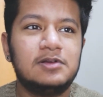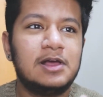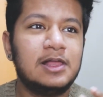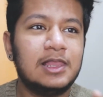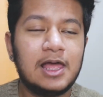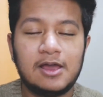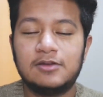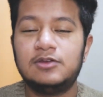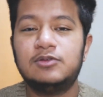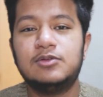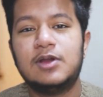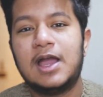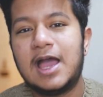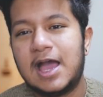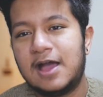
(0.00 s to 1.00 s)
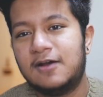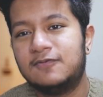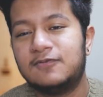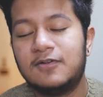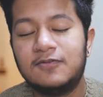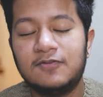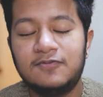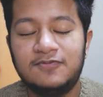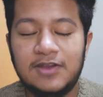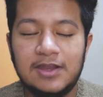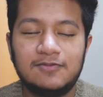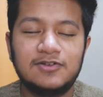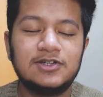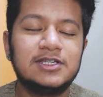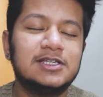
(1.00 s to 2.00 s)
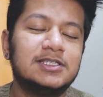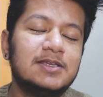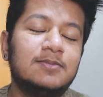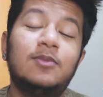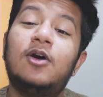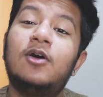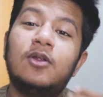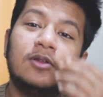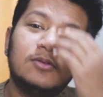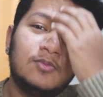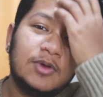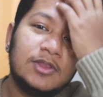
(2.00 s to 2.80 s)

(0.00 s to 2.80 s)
allow you to have favoritism on